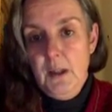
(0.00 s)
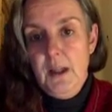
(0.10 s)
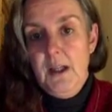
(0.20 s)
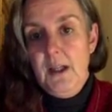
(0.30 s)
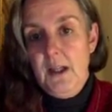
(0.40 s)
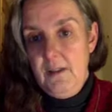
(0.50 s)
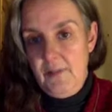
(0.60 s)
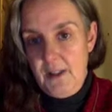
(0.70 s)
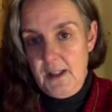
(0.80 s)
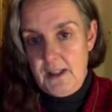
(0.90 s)
live in
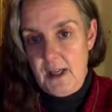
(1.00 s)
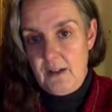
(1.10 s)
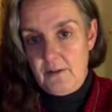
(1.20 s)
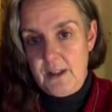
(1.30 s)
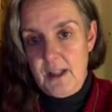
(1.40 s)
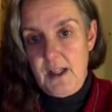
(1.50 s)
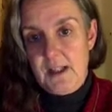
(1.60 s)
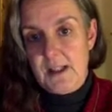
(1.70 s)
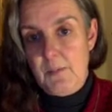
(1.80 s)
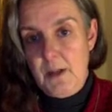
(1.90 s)
integrity and
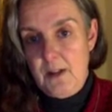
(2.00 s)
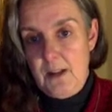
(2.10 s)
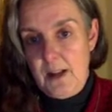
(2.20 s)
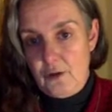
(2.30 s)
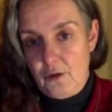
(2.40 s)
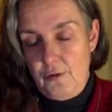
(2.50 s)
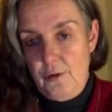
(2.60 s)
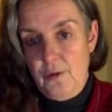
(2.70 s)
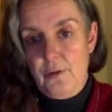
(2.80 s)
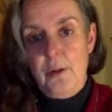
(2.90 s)
speak their
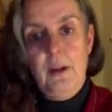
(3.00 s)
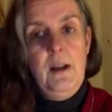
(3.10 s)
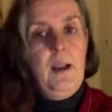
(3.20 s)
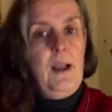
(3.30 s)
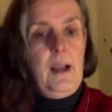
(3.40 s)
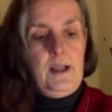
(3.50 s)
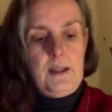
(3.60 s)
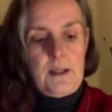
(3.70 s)
truth and